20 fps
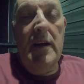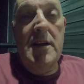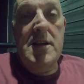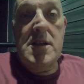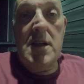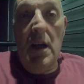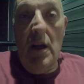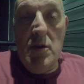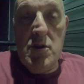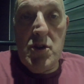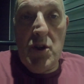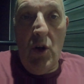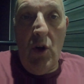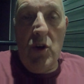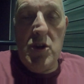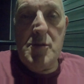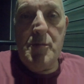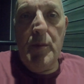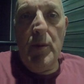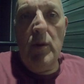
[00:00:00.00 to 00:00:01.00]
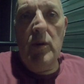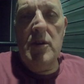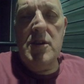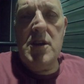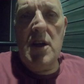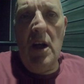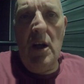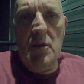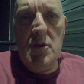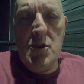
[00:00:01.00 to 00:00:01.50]
It's close to
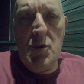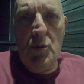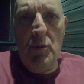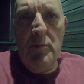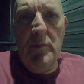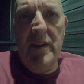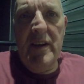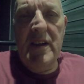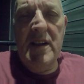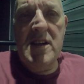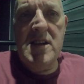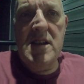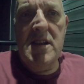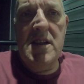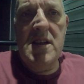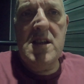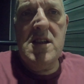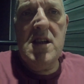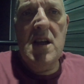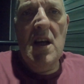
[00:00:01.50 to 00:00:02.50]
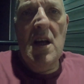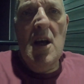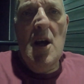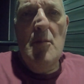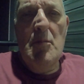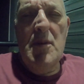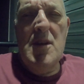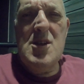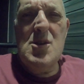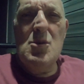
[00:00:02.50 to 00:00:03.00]
hospitals, close to amenities,
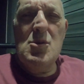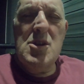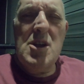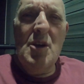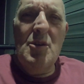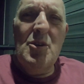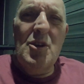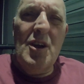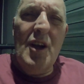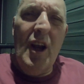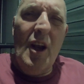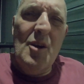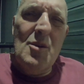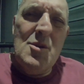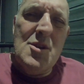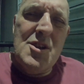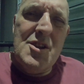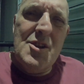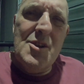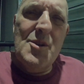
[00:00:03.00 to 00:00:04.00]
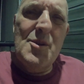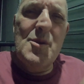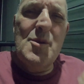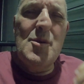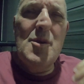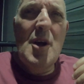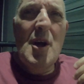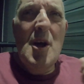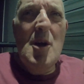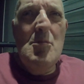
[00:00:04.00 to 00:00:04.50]
but it's also close
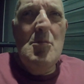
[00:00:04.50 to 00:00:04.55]
to